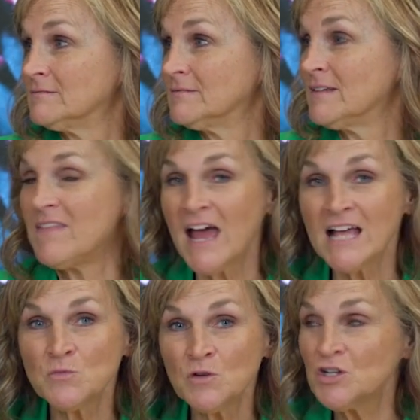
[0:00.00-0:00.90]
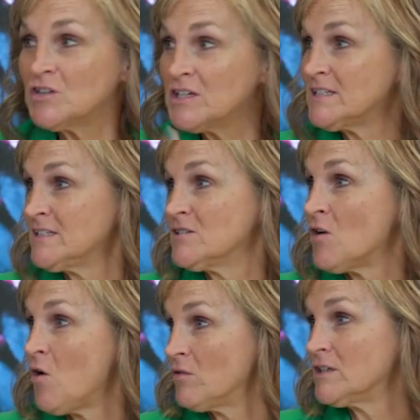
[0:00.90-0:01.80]
Wow. And that's where you listen to
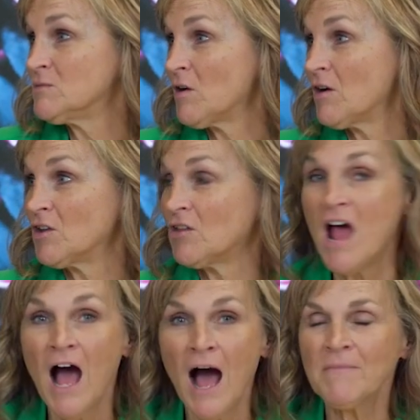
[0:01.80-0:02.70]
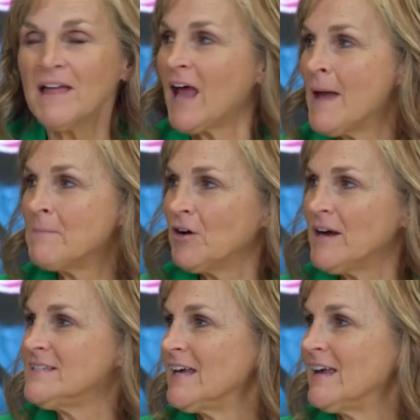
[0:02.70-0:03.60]
the Holy Spirit. I'm like, I'm
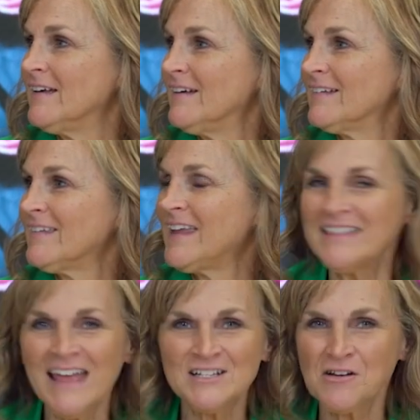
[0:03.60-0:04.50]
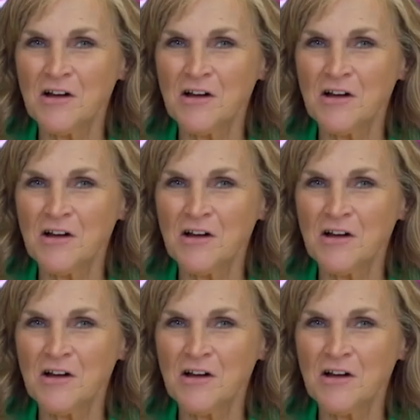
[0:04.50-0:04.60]
crazy. Like that's,